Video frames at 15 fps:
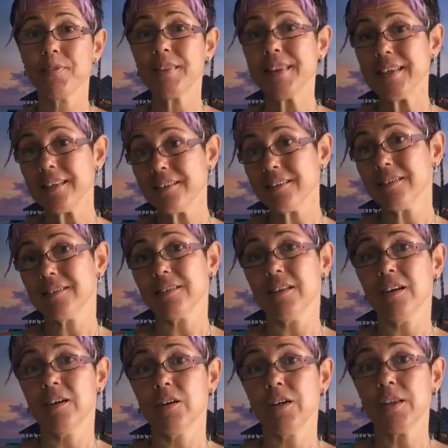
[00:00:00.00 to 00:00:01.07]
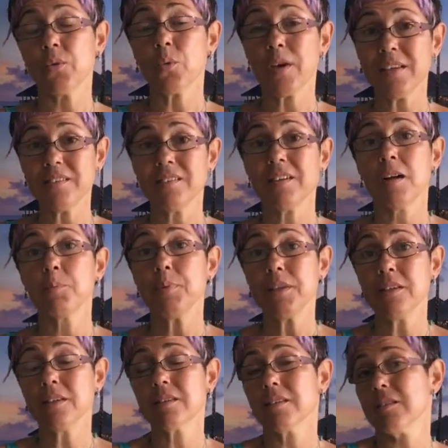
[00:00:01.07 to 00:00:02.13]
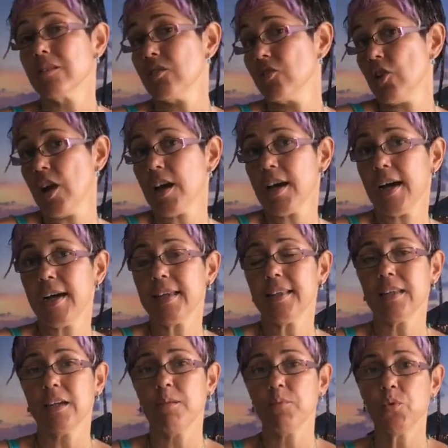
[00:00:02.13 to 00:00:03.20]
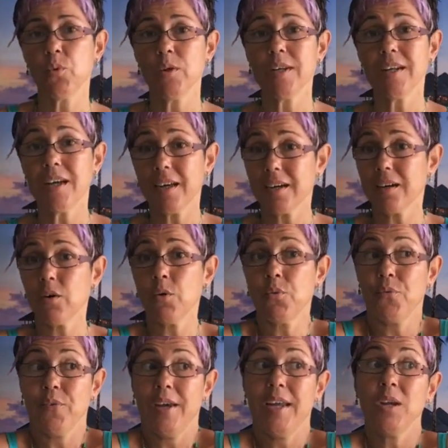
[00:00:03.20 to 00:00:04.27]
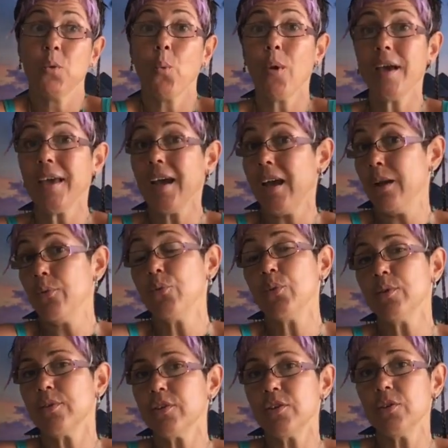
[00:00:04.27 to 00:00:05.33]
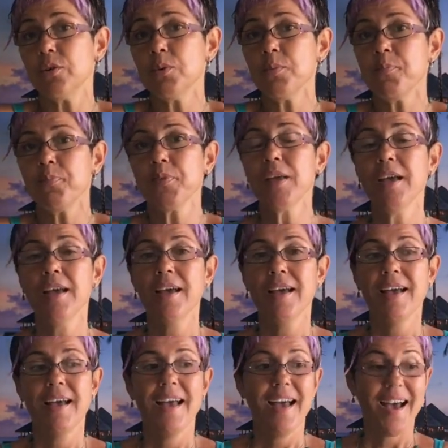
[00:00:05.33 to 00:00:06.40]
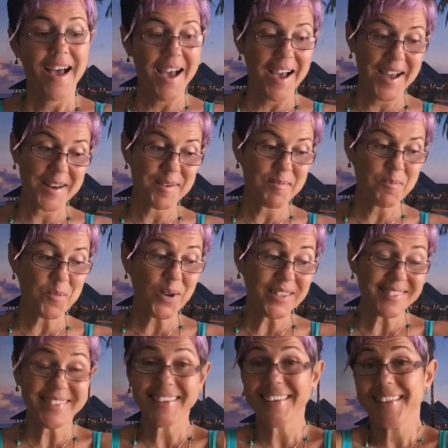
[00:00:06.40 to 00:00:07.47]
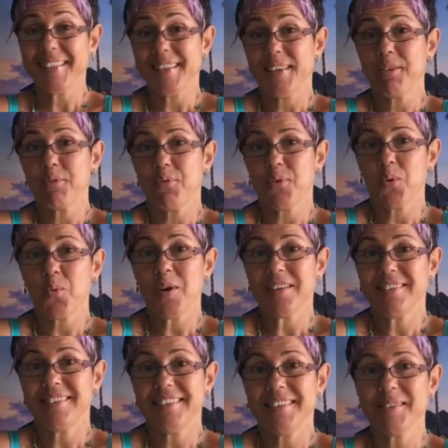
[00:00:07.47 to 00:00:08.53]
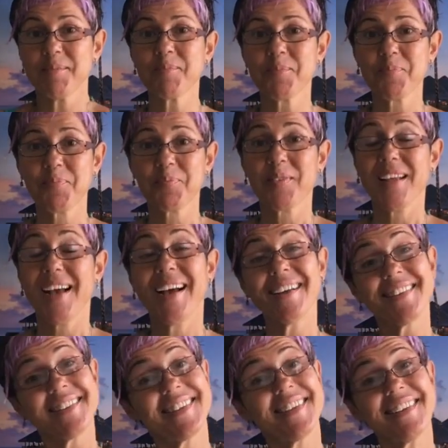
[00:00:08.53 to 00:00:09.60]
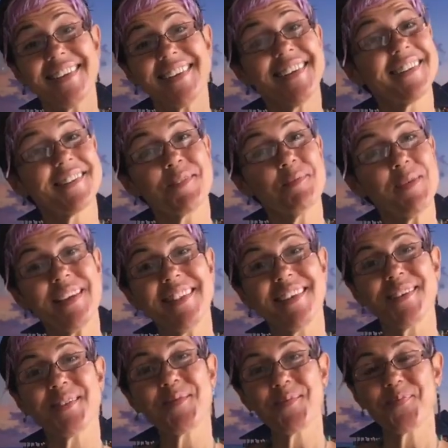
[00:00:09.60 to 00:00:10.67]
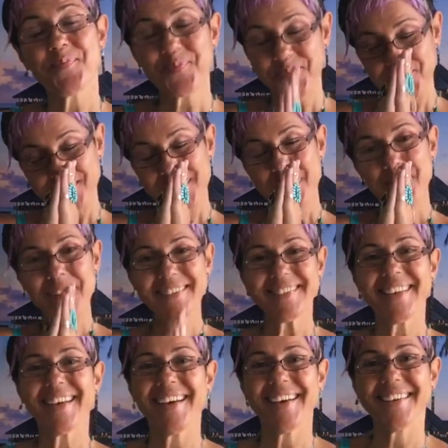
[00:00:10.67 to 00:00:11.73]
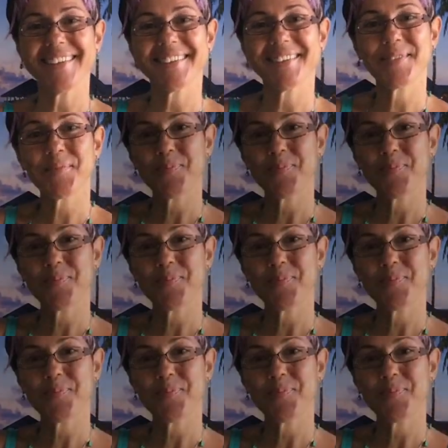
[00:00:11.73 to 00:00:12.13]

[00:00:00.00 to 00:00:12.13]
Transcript: these educational videos on Shungite that I'm doing are of any way helpful to you. And once again, thank you for watching. Until the next video. Namaste, guys.